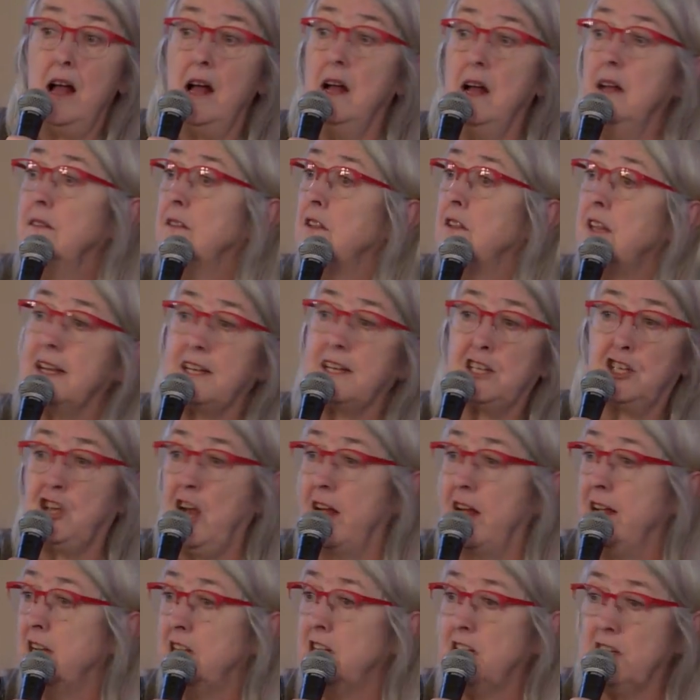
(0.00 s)
and the
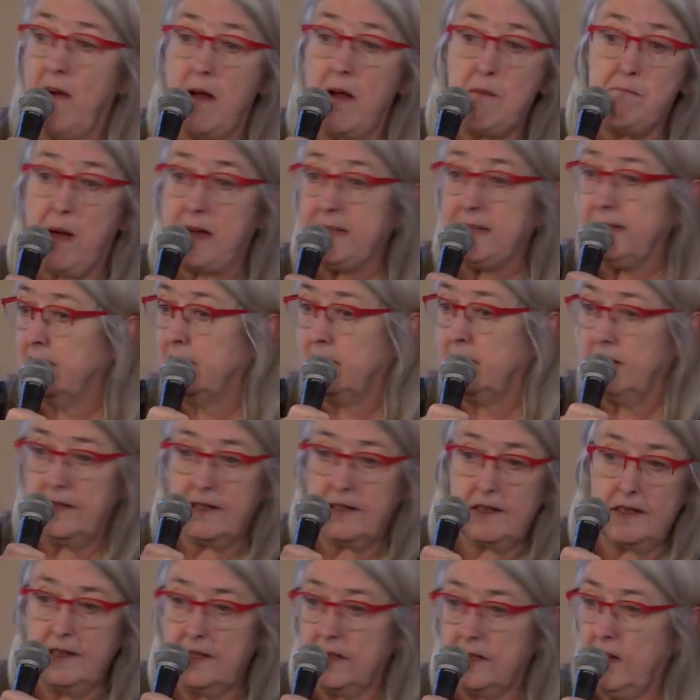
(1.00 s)
exchange of
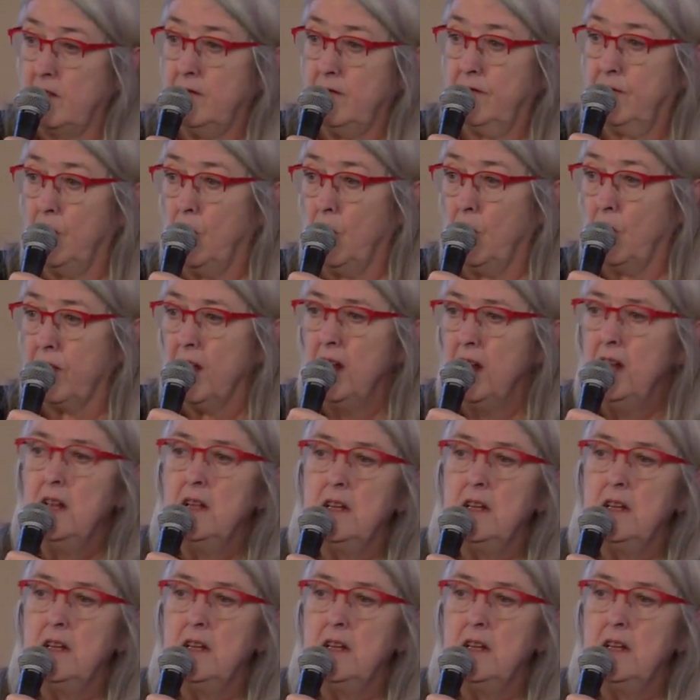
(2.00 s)
ambassadors and so forth